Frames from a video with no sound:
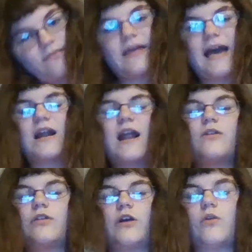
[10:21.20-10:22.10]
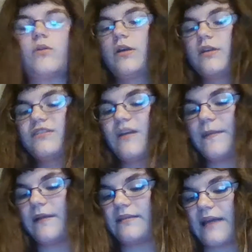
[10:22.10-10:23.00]
that. I don't know,
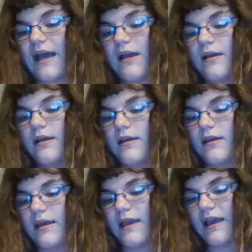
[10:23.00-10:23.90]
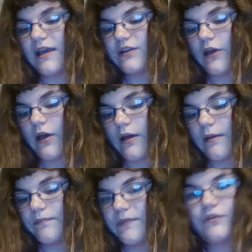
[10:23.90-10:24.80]
something like that. And
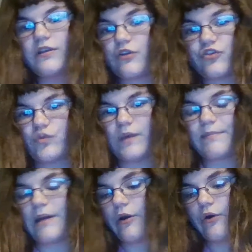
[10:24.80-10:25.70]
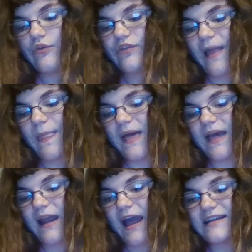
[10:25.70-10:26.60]
it was a little sweet pose, and
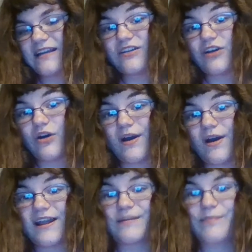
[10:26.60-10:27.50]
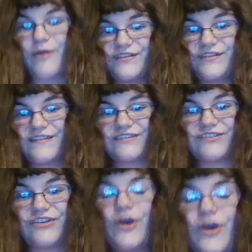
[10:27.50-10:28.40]
then I didn't know what other poses to
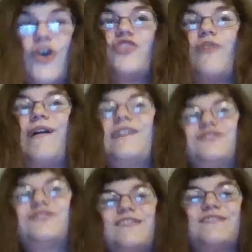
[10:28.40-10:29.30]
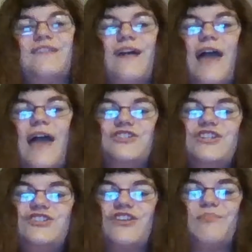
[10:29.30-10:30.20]
do, so I
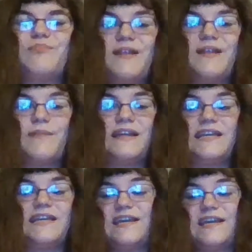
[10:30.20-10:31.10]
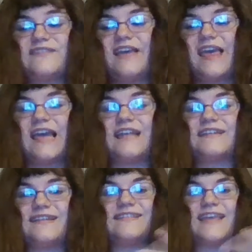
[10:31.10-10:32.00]
legit just bent my knees and
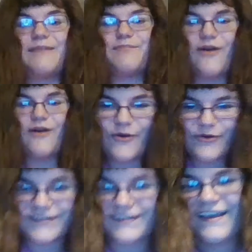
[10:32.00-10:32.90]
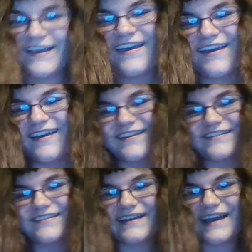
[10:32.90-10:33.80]
did the same pose.
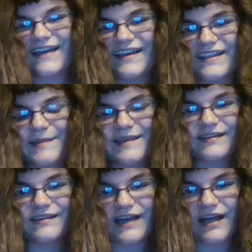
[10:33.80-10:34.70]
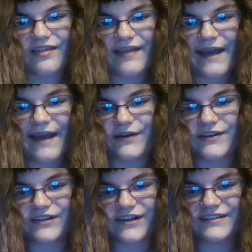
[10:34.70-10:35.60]
So yeah, that's basically how that
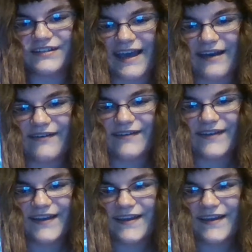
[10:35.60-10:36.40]
one turned out.